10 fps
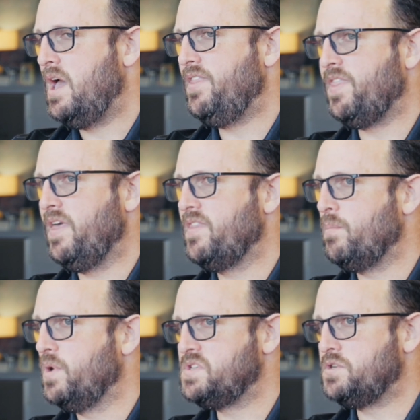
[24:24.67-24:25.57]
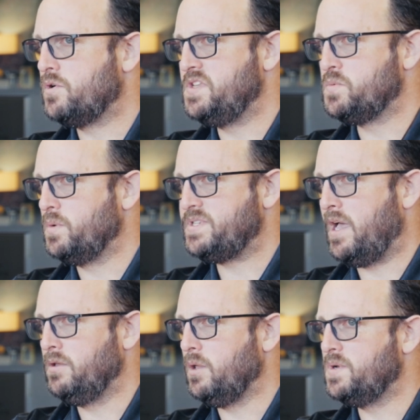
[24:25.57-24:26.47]
And the thing that most attorneys won't
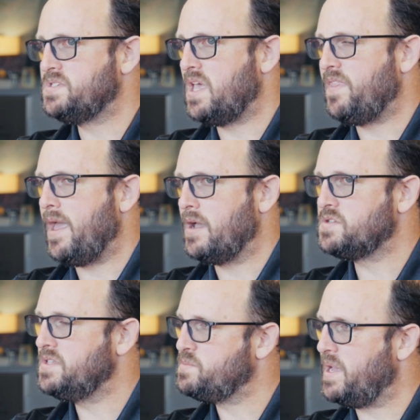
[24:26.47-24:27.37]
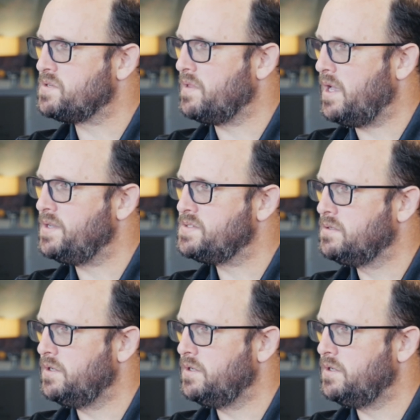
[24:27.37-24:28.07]
tell you is that they actually specialize.